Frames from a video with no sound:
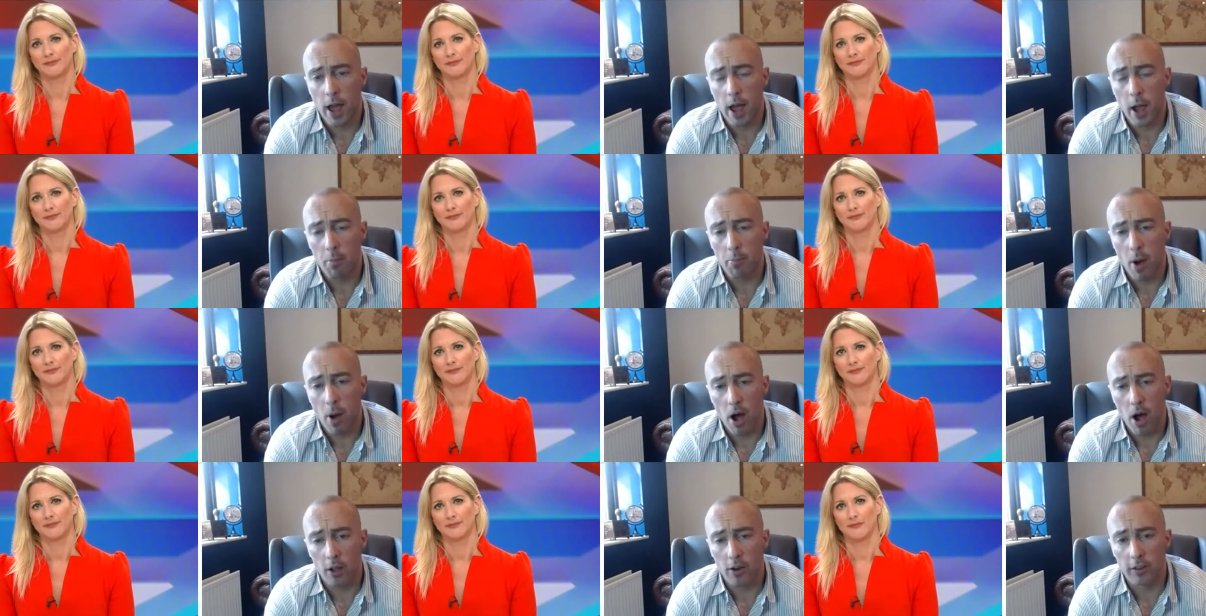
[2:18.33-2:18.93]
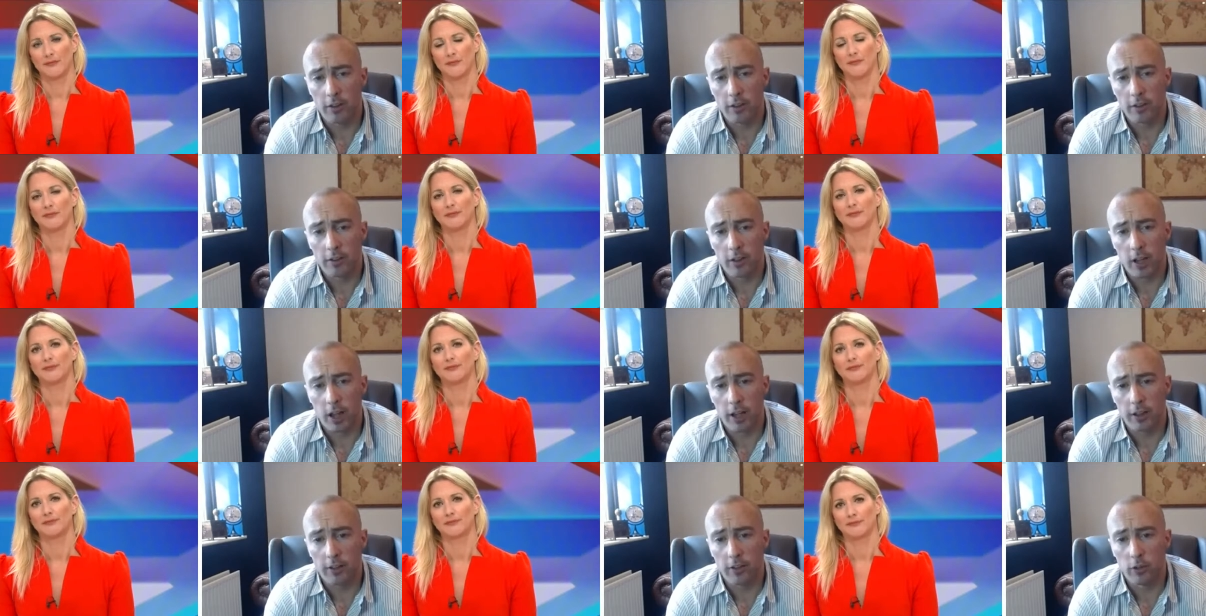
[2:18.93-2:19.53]
Speaker 1: uh,
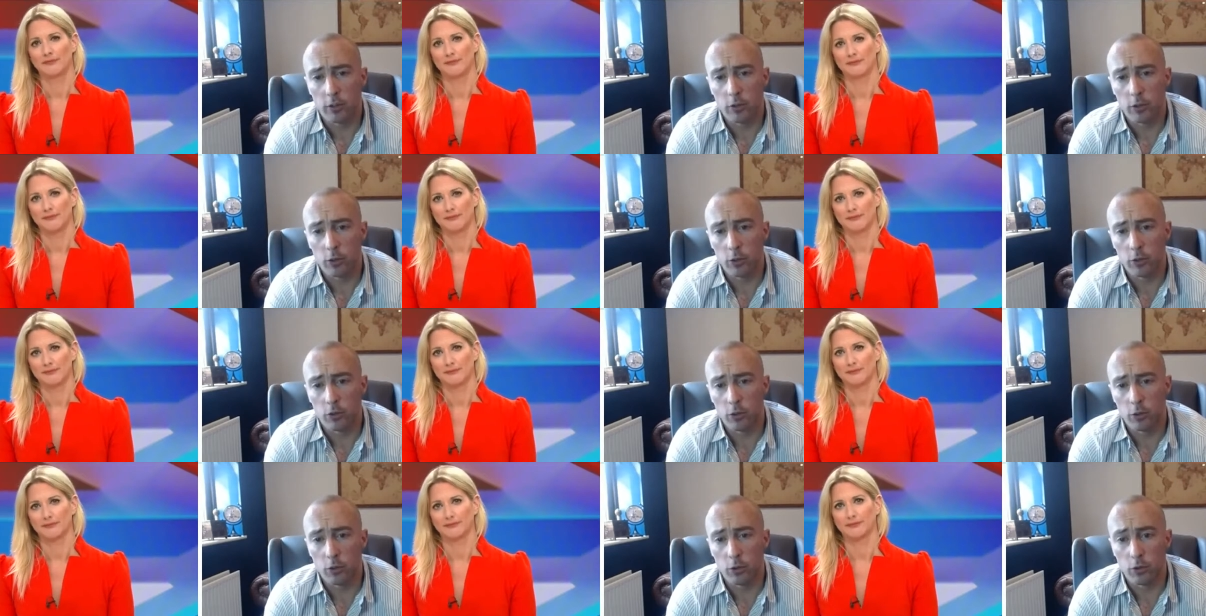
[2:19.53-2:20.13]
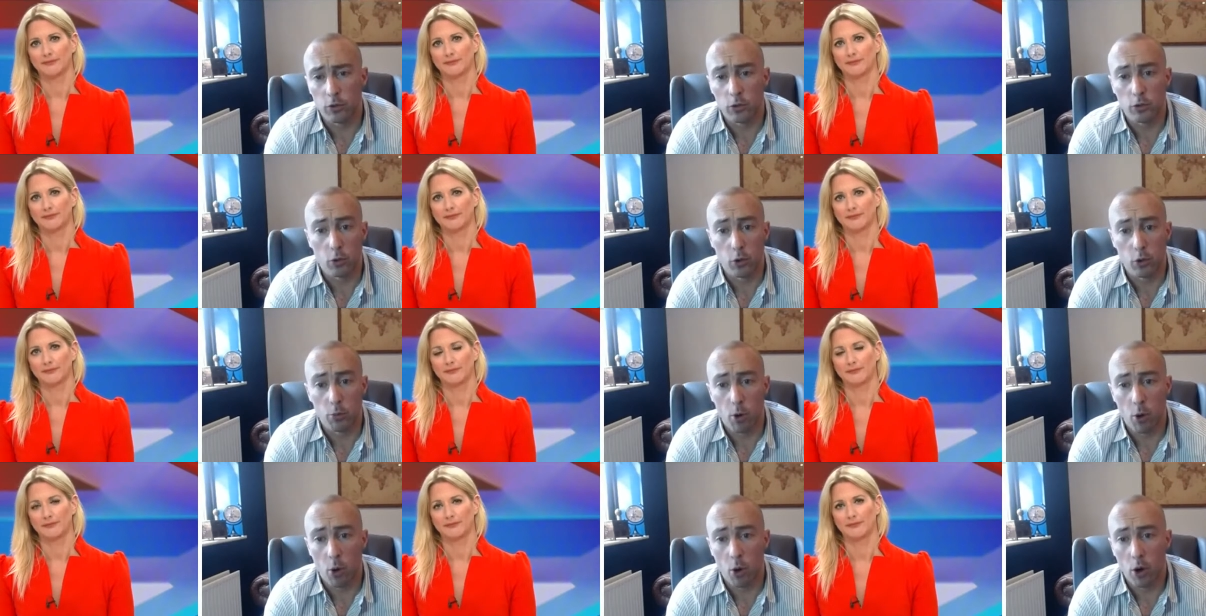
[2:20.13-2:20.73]
partners uh, to, to, to
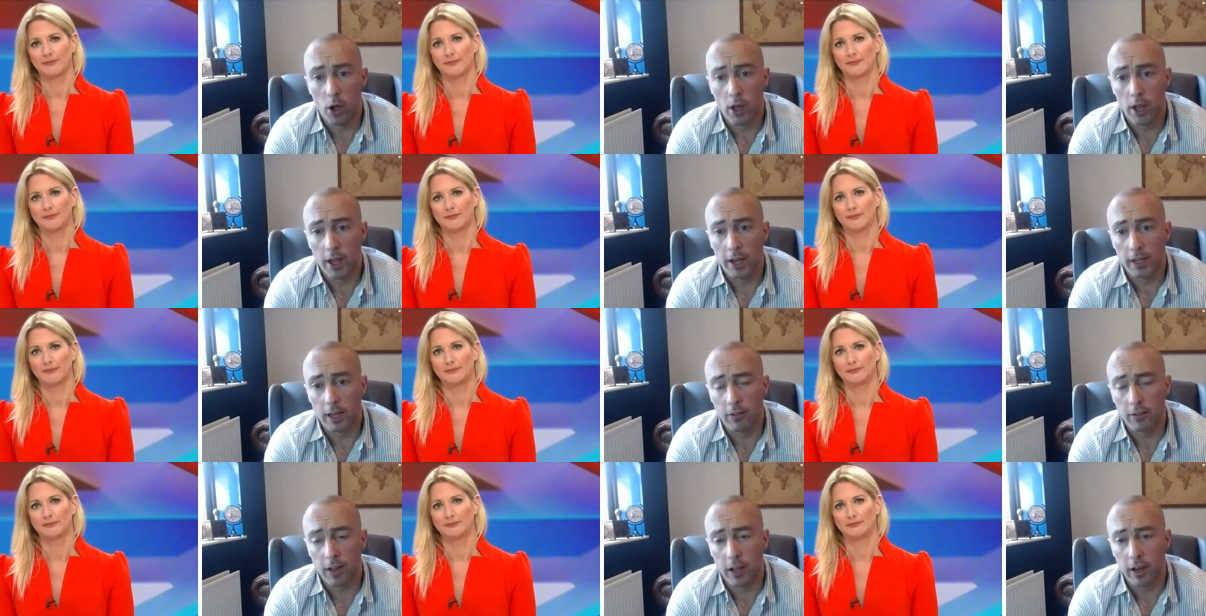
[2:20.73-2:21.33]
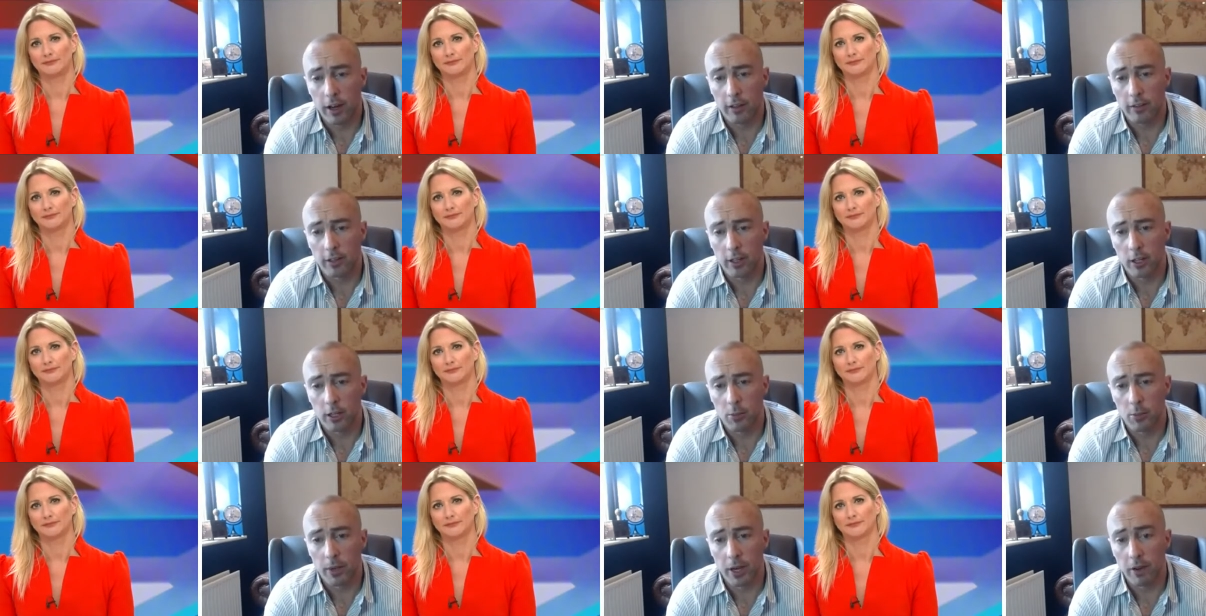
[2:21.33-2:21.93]
do more in
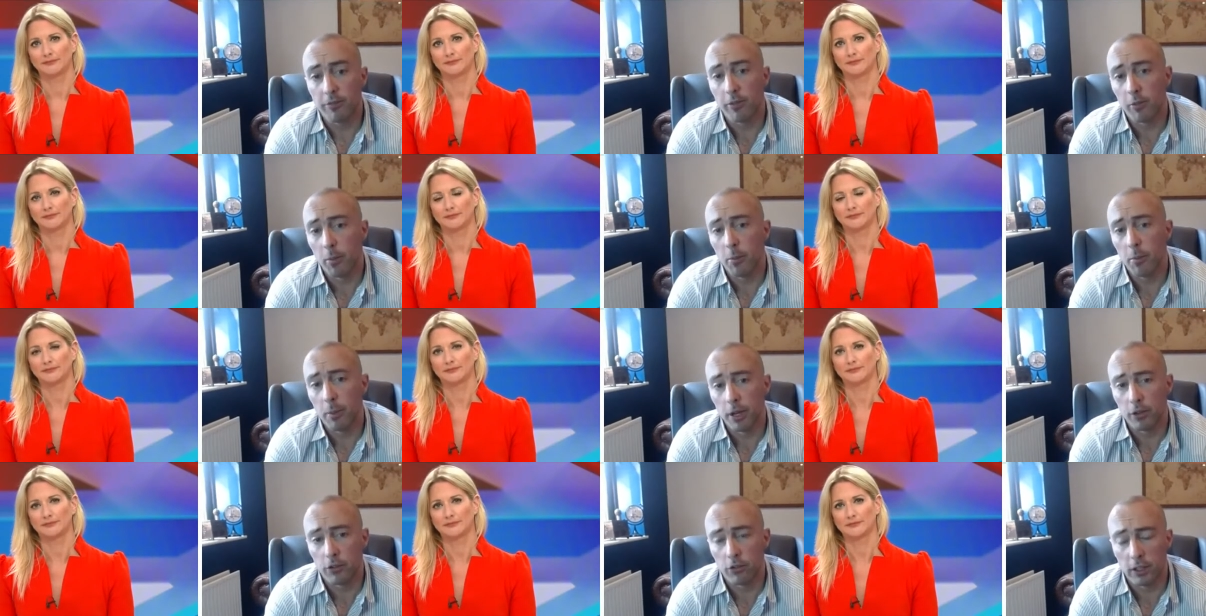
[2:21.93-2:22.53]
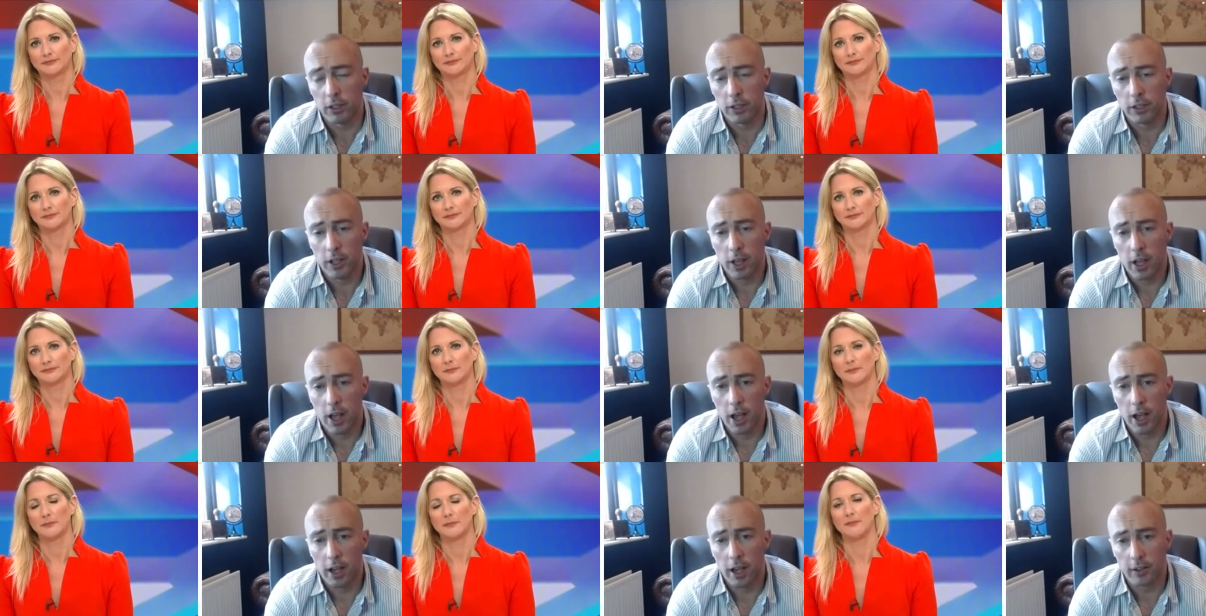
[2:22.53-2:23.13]
Afghanistan at the minute from a
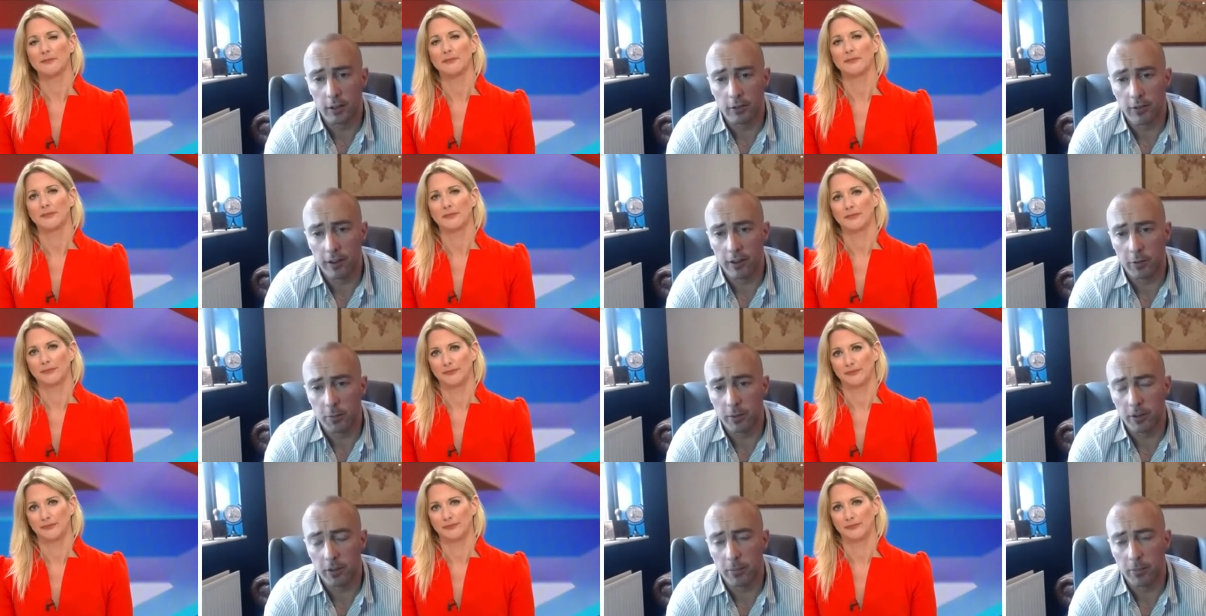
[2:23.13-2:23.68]
military uh, defense